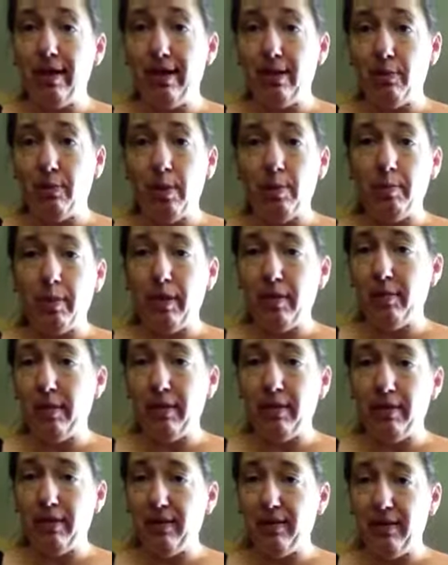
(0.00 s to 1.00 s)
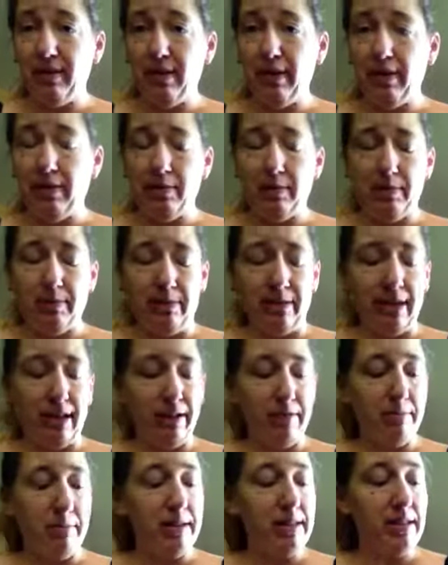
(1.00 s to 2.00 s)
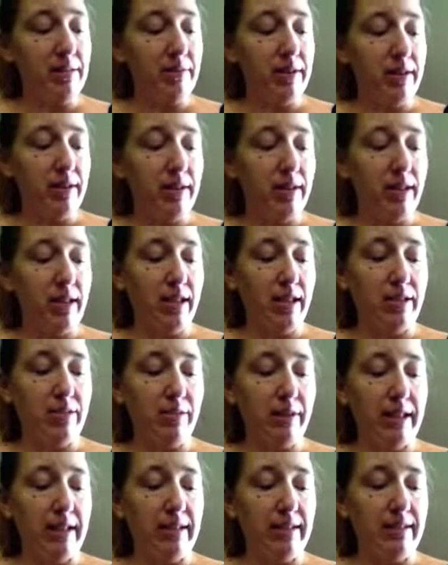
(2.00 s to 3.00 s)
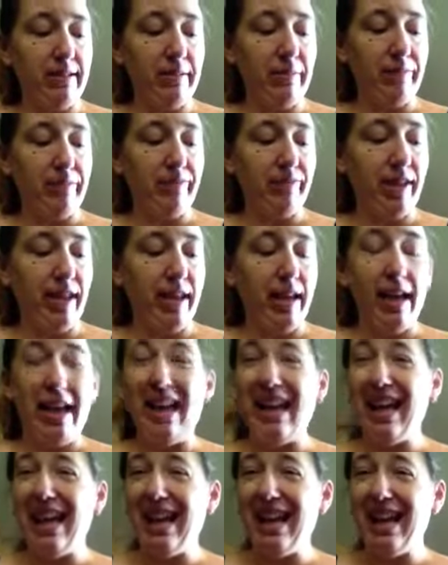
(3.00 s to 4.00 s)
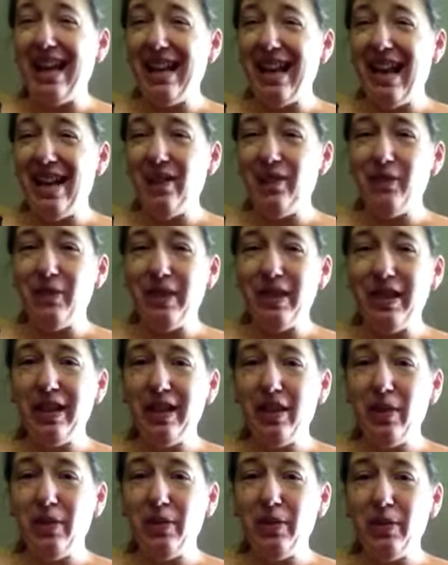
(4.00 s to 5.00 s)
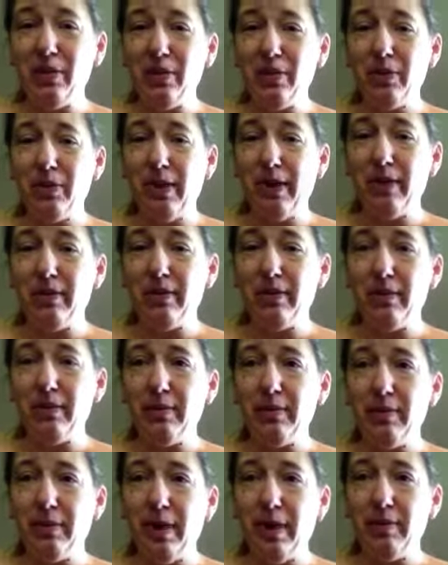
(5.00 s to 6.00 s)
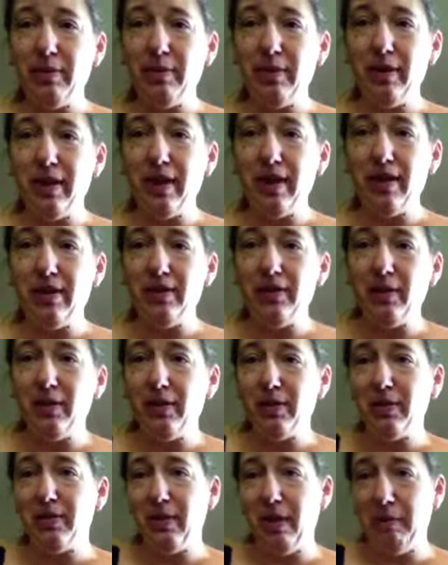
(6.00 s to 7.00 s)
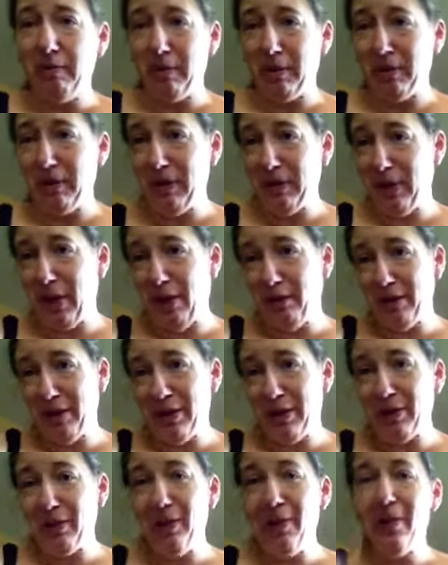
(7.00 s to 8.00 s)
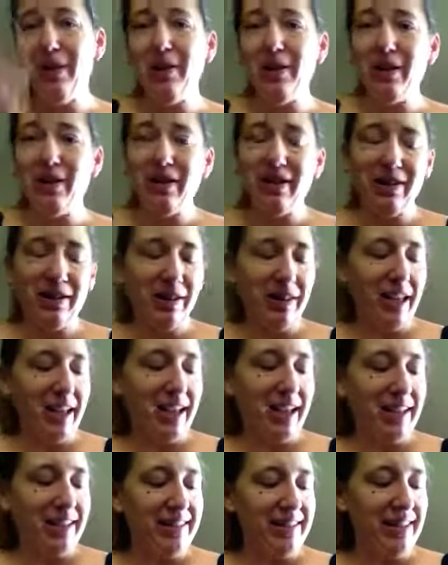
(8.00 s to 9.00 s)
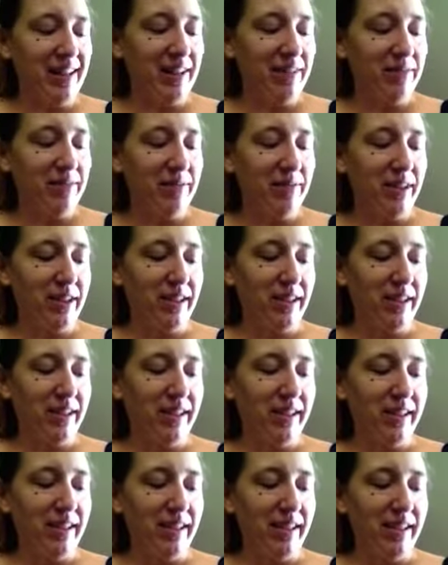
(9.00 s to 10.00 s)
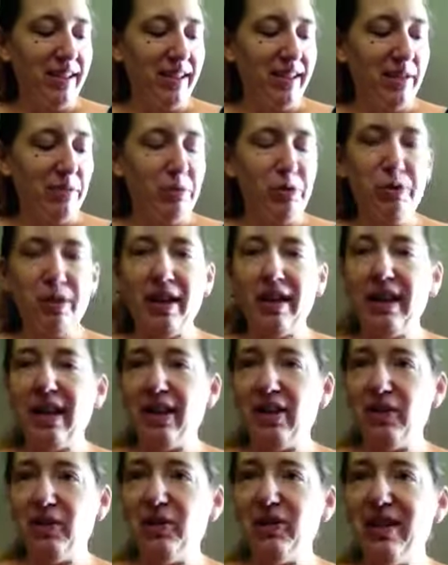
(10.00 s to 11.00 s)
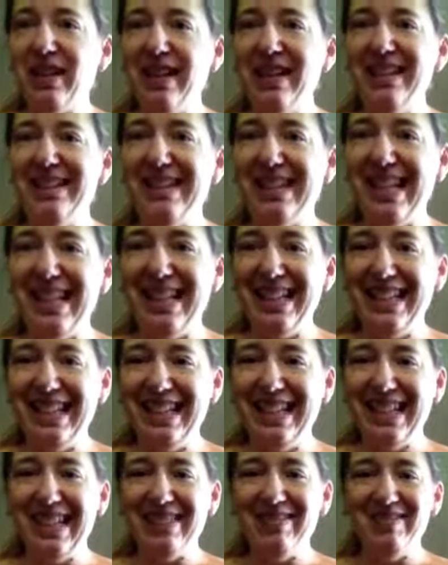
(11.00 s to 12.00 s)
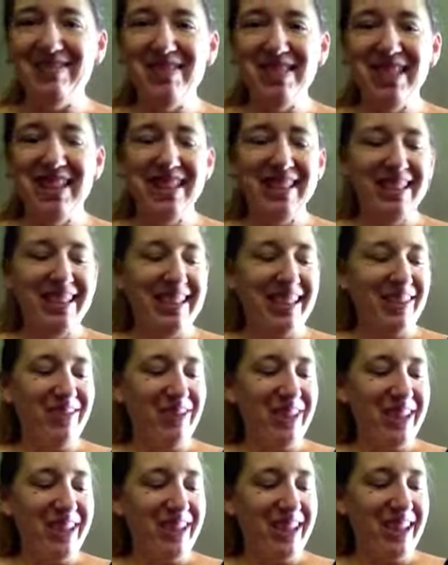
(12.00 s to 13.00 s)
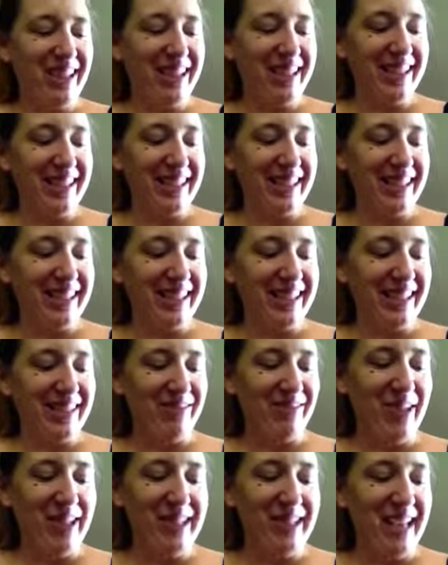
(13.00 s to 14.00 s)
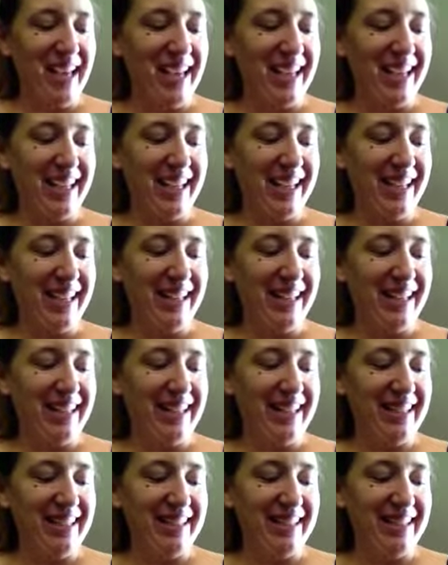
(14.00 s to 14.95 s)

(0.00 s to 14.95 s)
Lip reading: at their 1 month, but it was kind of busy with twins. And I don't really know quite what I'm doing here, so I'm looking off into the corner and all that kind of stuff. We'll try to get through this and in one shot, one take, and